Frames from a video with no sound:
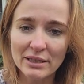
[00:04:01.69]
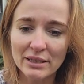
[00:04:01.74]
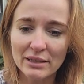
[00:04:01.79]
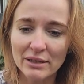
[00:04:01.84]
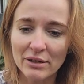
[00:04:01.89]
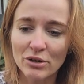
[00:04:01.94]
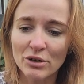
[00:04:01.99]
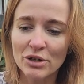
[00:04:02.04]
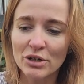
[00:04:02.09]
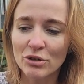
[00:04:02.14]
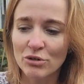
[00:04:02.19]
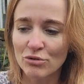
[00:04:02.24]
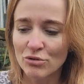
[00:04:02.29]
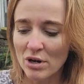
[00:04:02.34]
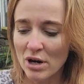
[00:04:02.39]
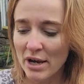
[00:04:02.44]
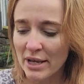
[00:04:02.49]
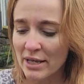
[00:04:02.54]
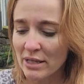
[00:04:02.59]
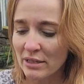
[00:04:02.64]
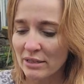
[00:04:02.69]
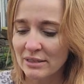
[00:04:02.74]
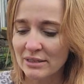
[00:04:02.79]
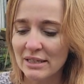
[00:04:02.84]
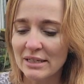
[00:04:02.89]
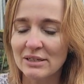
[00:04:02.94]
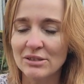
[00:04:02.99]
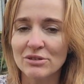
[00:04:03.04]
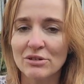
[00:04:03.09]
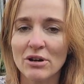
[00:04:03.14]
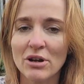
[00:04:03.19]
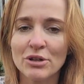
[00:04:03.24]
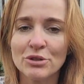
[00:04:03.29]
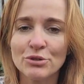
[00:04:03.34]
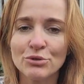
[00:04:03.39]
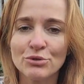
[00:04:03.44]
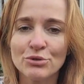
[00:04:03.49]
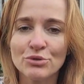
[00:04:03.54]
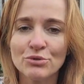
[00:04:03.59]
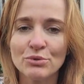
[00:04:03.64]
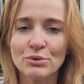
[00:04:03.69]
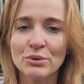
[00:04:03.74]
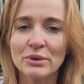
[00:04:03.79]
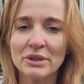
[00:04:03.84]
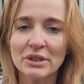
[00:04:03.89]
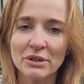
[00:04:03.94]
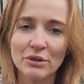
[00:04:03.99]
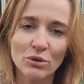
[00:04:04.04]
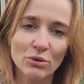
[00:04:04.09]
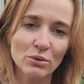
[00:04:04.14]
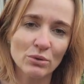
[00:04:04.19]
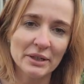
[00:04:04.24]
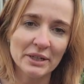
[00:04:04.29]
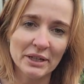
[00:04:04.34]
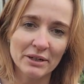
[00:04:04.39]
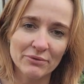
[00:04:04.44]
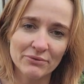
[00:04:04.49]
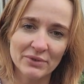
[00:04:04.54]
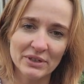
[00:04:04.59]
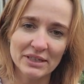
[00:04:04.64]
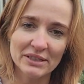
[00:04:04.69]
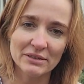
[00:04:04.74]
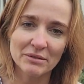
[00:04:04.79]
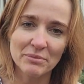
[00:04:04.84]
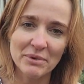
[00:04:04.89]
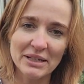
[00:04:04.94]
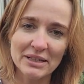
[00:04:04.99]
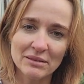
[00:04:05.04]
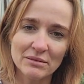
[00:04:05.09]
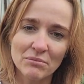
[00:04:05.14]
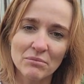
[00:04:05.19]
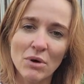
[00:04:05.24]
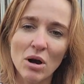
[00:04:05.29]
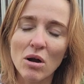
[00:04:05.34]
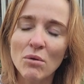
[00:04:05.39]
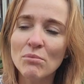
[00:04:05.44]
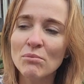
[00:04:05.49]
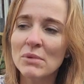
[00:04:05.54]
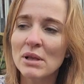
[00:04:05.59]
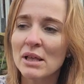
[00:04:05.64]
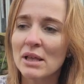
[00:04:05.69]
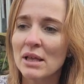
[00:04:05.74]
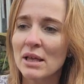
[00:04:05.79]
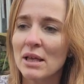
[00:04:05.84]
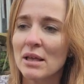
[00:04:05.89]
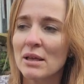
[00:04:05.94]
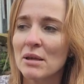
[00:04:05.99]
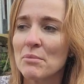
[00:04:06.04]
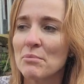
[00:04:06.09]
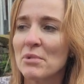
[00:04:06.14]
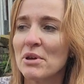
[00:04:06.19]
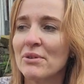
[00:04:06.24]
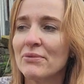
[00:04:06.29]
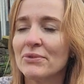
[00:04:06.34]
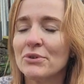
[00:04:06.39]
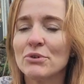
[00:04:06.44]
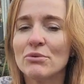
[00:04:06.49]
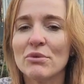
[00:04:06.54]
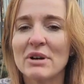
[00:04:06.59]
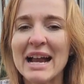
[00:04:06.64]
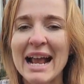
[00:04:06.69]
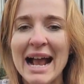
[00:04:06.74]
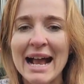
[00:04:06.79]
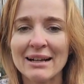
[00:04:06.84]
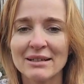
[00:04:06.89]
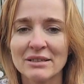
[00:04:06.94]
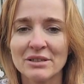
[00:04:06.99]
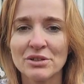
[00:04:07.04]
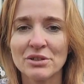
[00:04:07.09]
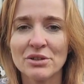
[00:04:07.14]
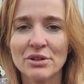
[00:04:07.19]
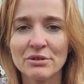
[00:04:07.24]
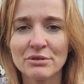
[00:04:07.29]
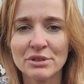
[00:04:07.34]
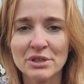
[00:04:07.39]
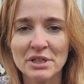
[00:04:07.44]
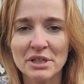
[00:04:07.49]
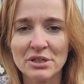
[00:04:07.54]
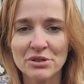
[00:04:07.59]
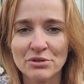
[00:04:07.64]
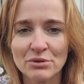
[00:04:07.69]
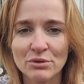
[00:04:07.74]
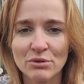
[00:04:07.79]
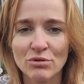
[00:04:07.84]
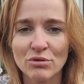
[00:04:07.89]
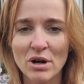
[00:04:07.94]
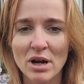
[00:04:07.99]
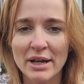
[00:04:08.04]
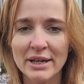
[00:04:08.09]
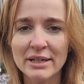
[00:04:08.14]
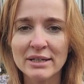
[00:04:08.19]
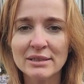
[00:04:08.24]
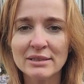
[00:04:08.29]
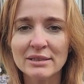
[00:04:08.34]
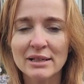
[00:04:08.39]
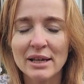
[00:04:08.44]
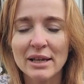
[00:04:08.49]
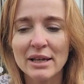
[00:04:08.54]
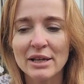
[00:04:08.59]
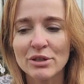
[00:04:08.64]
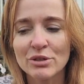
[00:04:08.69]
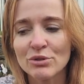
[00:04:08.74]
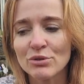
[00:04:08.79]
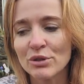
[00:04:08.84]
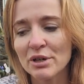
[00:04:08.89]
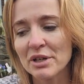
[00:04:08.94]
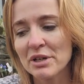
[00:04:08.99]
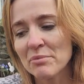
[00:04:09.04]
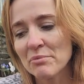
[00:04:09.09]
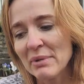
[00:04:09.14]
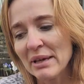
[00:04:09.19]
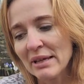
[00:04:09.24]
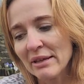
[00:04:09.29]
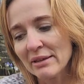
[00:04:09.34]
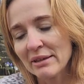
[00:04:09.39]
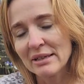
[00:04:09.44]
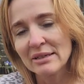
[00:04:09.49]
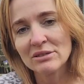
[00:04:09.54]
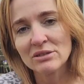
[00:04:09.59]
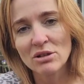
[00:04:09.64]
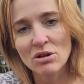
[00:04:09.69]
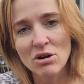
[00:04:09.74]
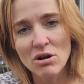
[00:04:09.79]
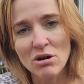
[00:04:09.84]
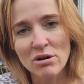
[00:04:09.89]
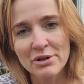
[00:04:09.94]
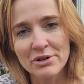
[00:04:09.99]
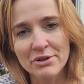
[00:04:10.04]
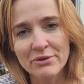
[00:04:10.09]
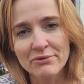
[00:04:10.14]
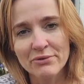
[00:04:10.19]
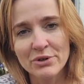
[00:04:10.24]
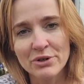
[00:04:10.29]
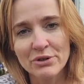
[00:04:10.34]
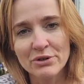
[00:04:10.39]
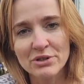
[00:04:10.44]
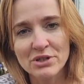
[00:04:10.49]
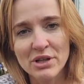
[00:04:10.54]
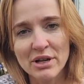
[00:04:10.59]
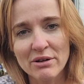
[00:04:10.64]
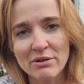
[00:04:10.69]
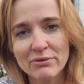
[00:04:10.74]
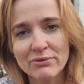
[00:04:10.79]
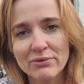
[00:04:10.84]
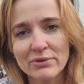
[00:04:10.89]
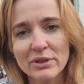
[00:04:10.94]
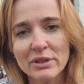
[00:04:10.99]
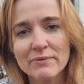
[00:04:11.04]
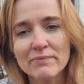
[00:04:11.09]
They're going to cry because things are unusual and they're calling out for litter mates and mom. But if you react to those initial cries, you're going to make things a lot harder for yourself.